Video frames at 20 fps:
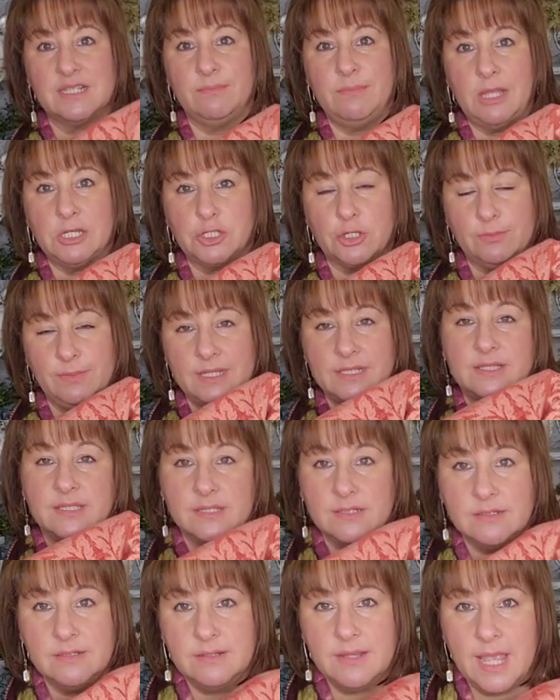measurements
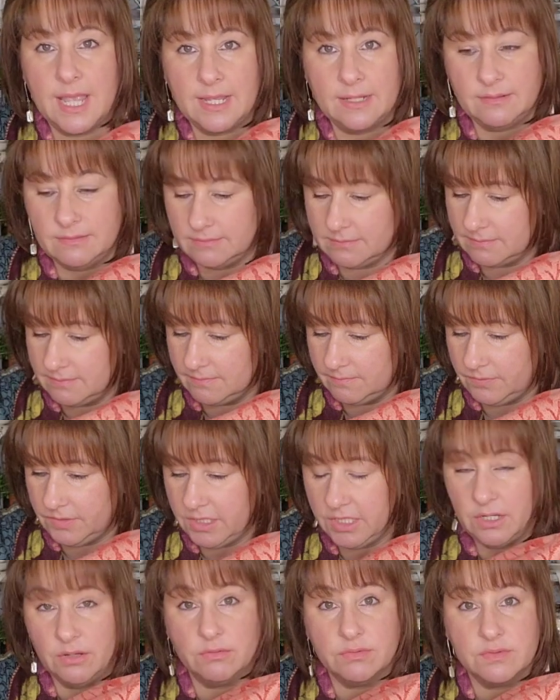and you
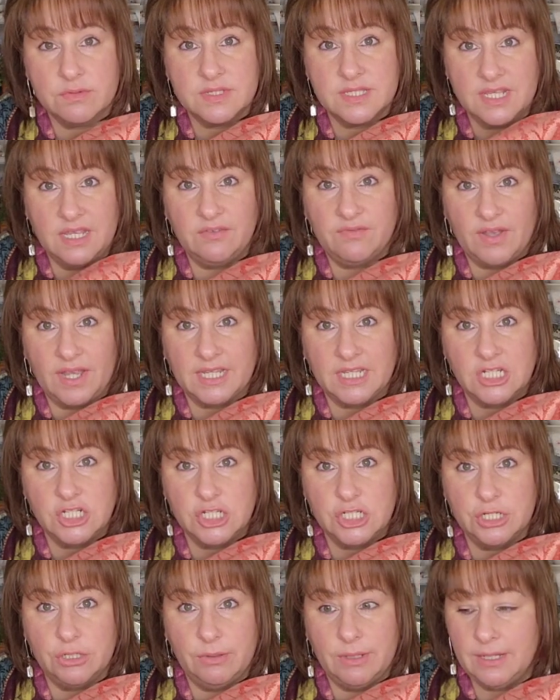know, see if I can
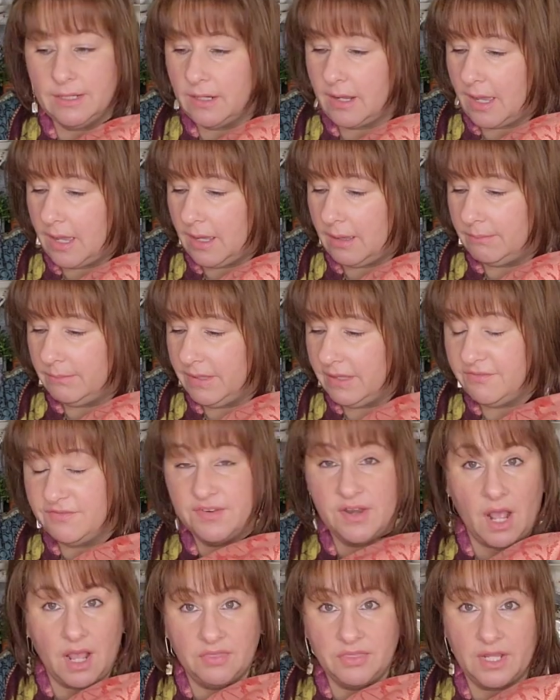do it. If
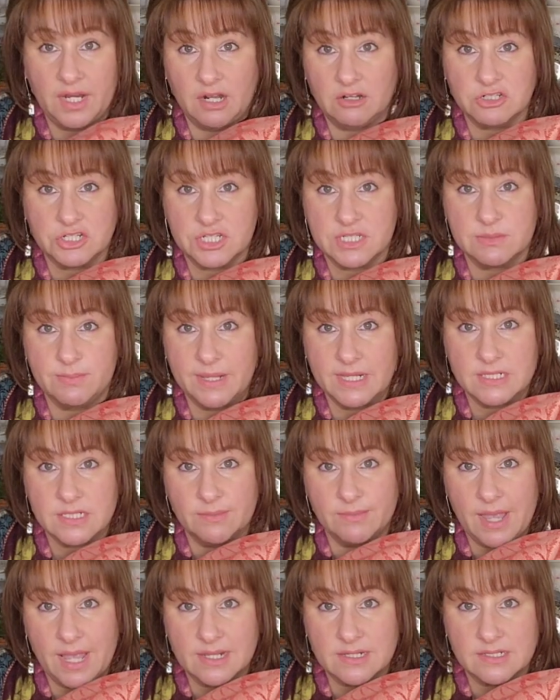not, then I'll just make some
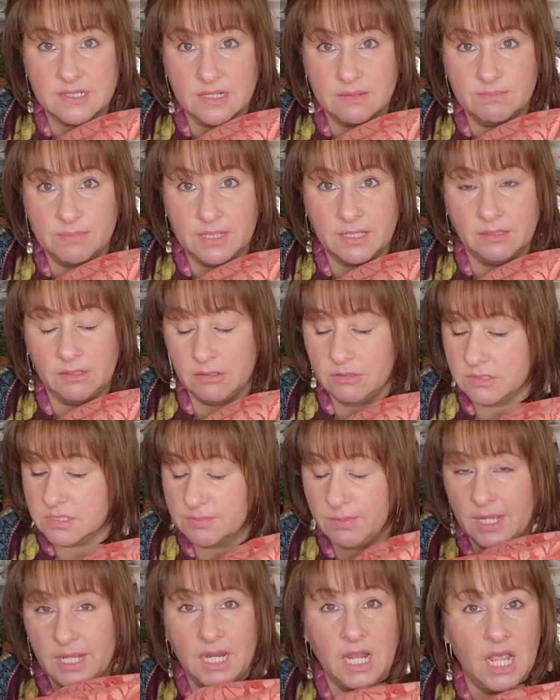accent pillows.
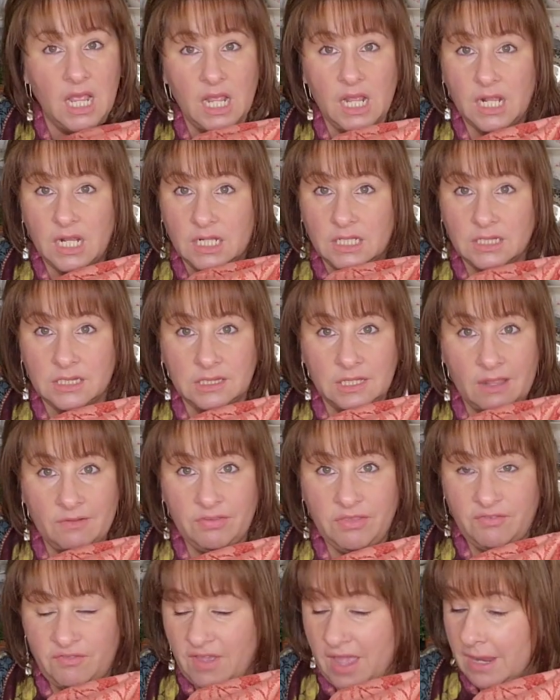But love the
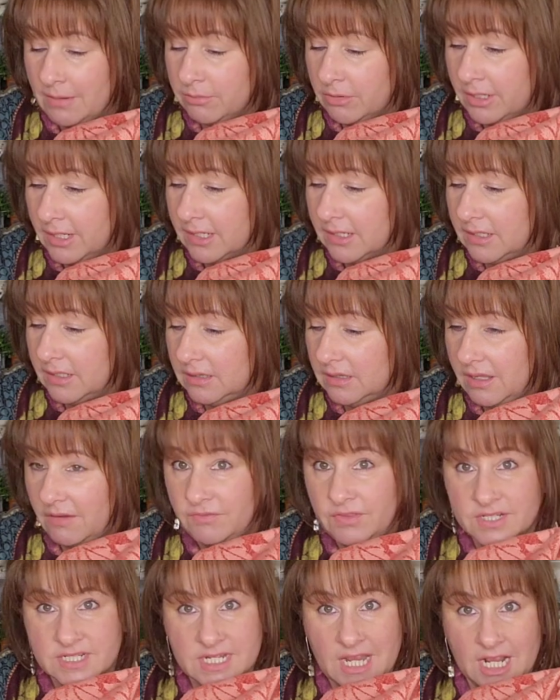fabric, love the
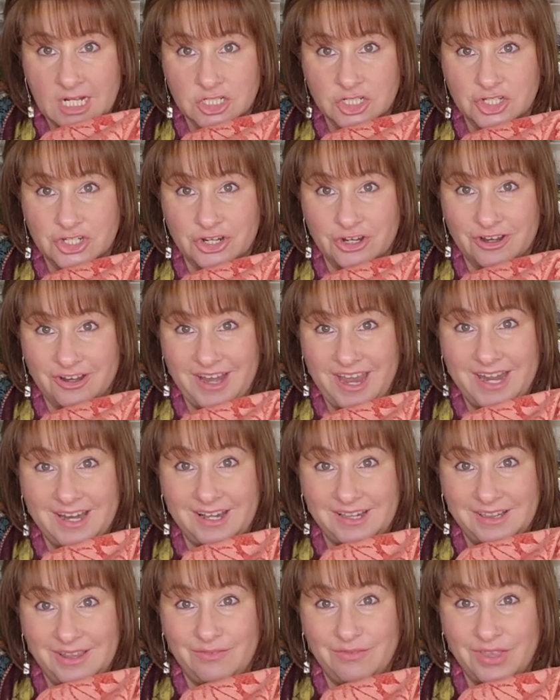texture, and I
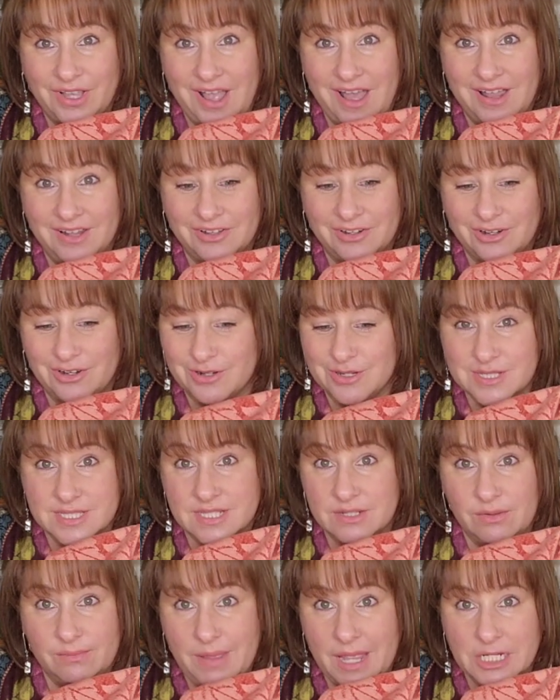love the color because
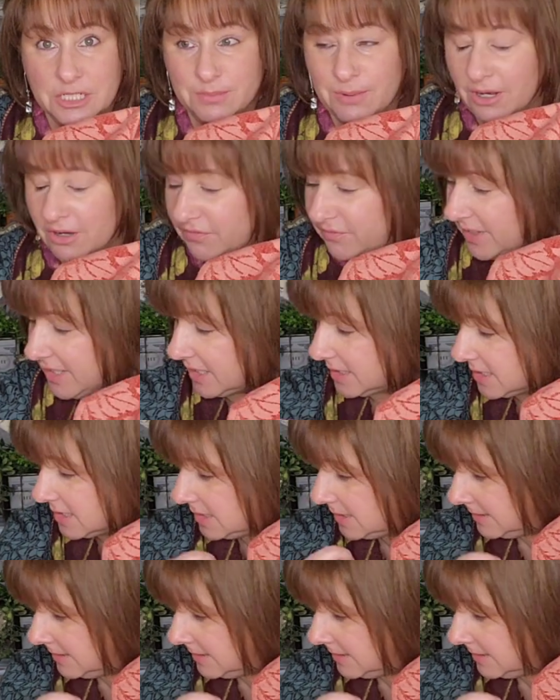it'll match perfect.